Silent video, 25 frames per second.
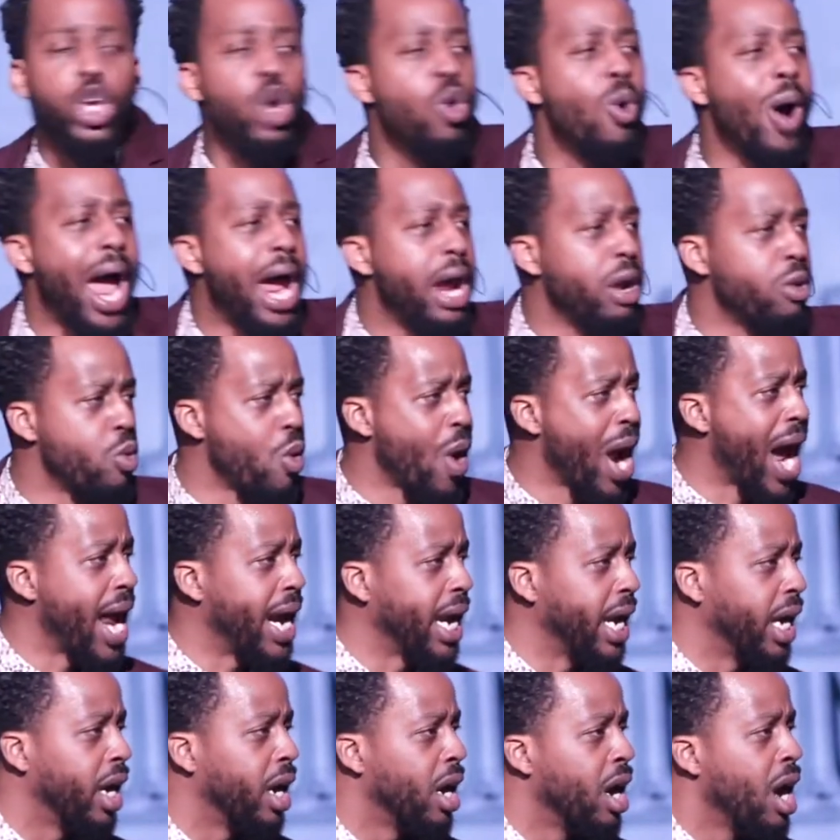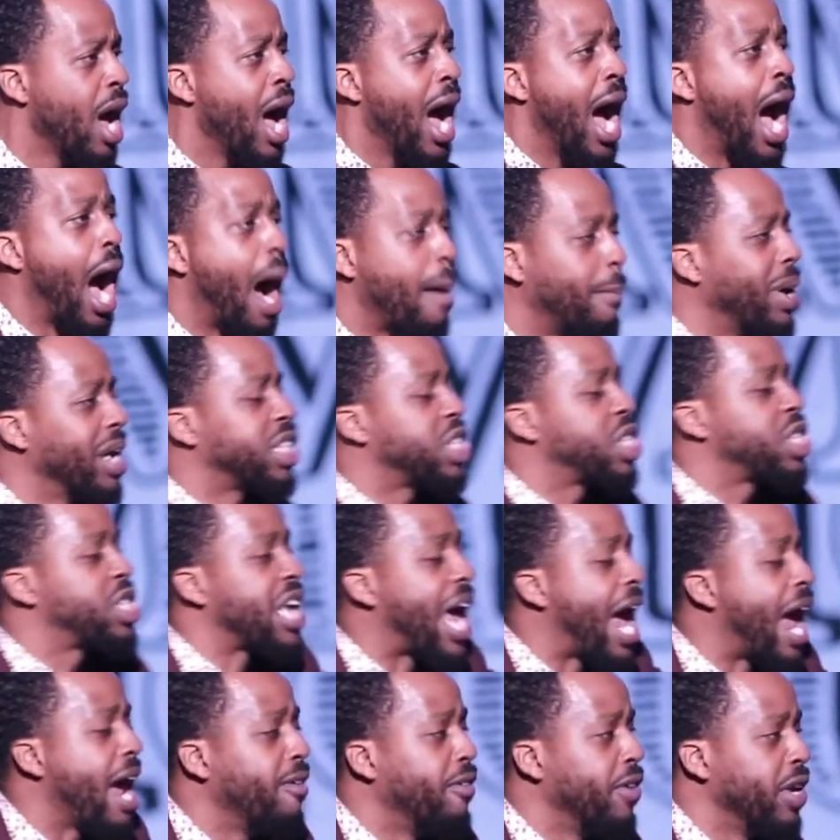You ain't ready how much
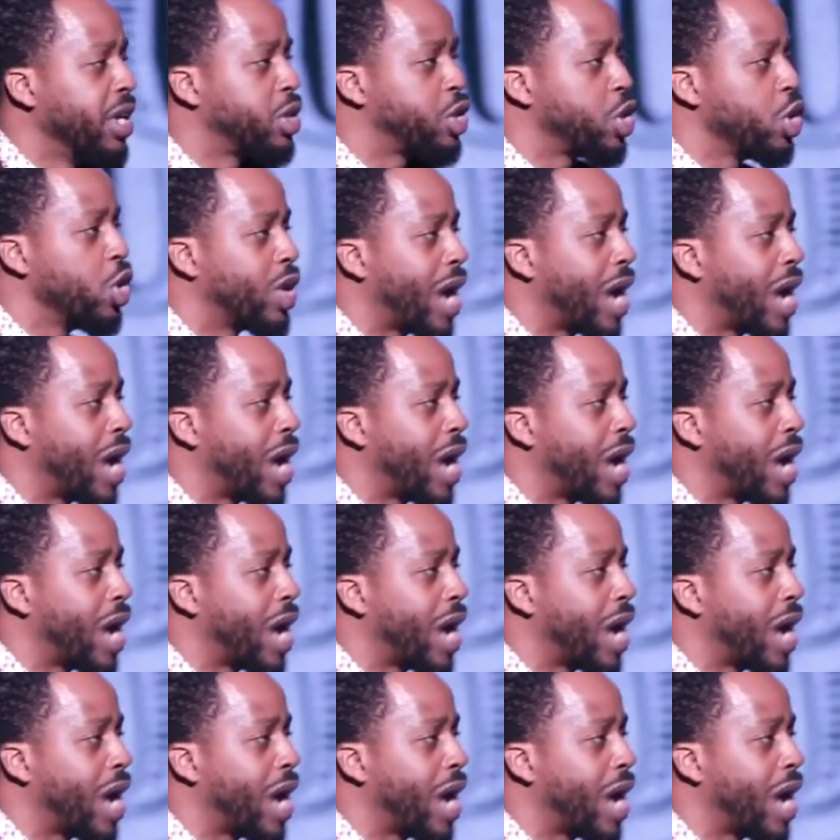savings